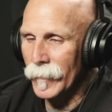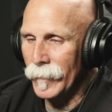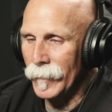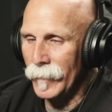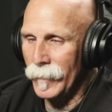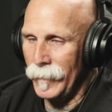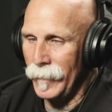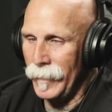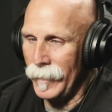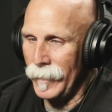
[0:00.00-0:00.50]

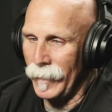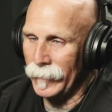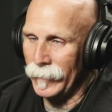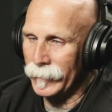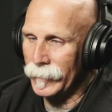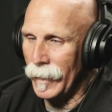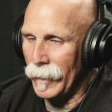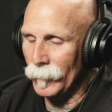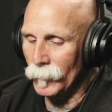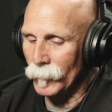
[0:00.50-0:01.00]
I
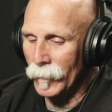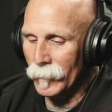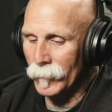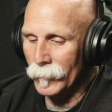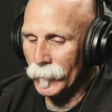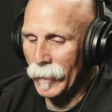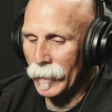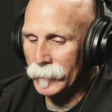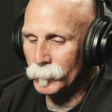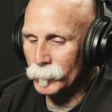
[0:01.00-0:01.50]
thought, well,
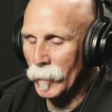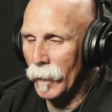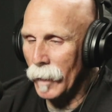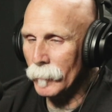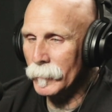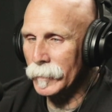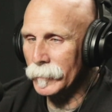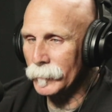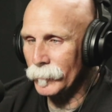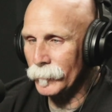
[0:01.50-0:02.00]
that's
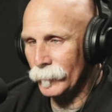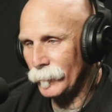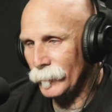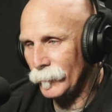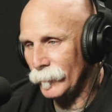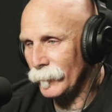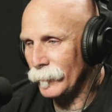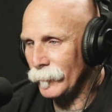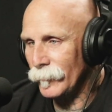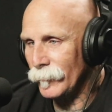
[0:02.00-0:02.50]
probably,
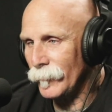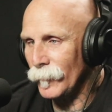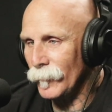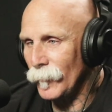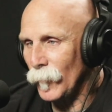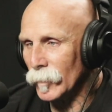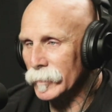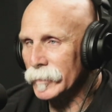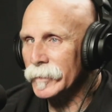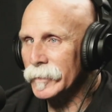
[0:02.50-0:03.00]

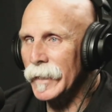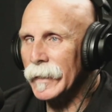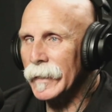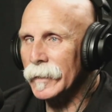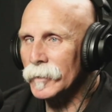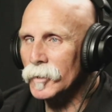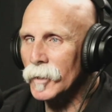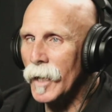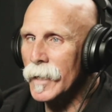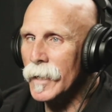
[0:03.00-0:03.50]
we'll just take a
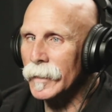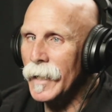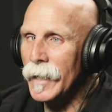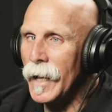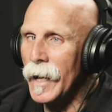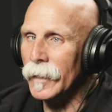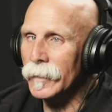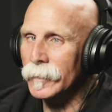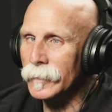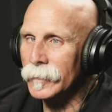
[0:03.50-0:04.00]
shot on
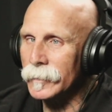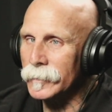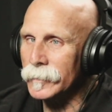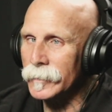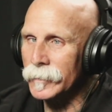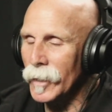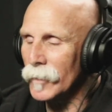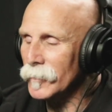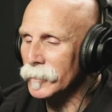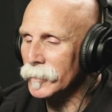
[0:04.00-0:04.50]
that. Because
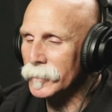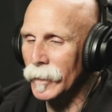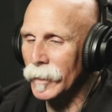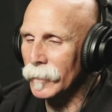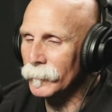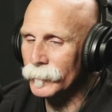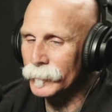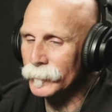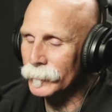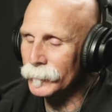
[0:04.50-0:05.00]
the other stuff,
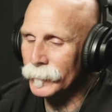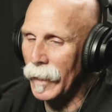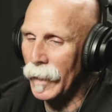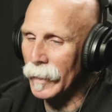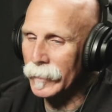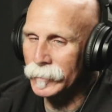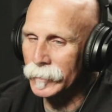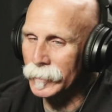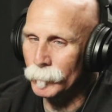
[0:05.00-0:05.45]
I couldn't